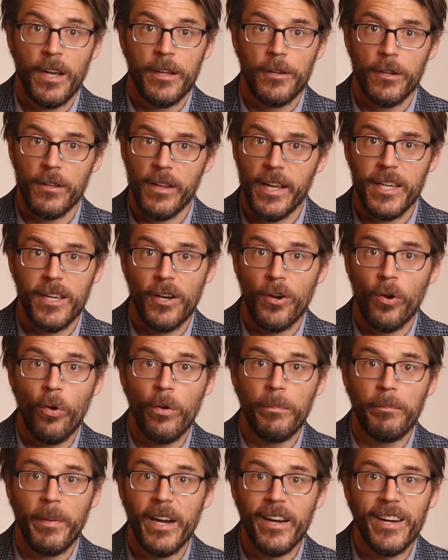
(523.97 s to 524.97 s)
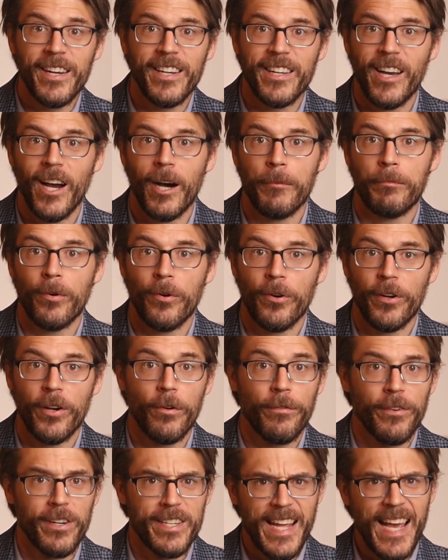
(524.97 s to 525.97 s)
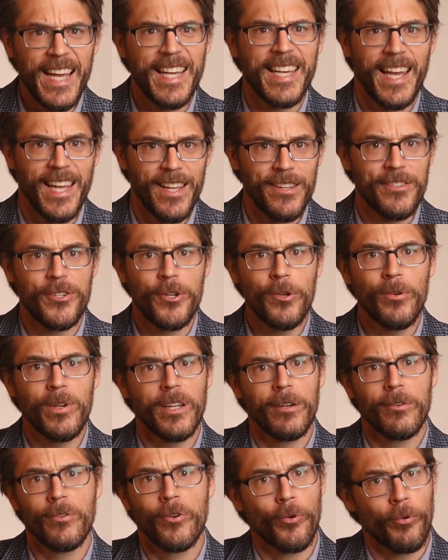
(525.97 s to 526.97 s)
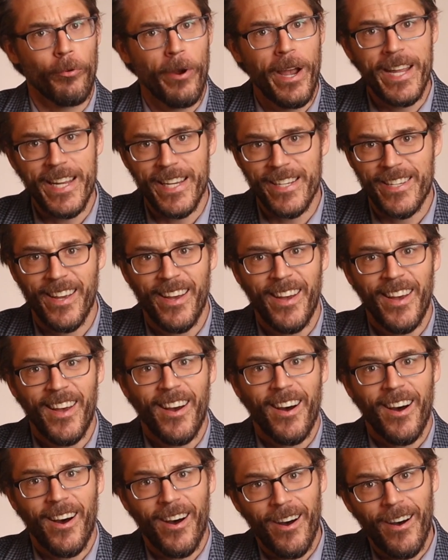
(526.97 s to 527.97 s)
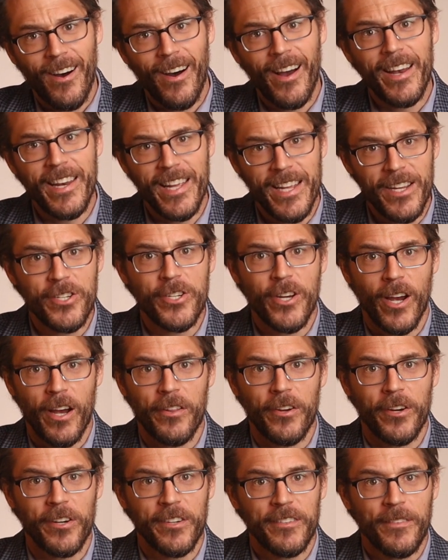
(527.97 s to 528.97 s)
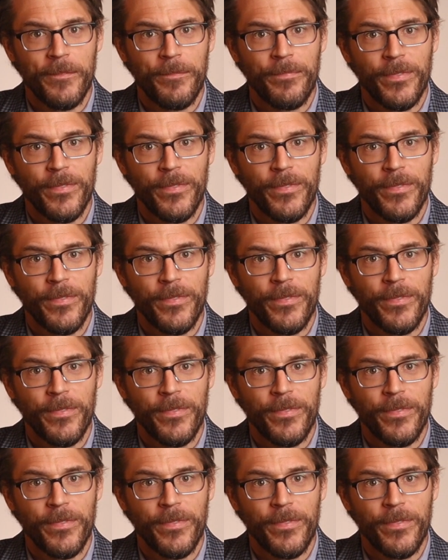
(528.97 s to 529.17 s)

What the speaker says: They're like an old married couple, and over decades, you can grate on each other.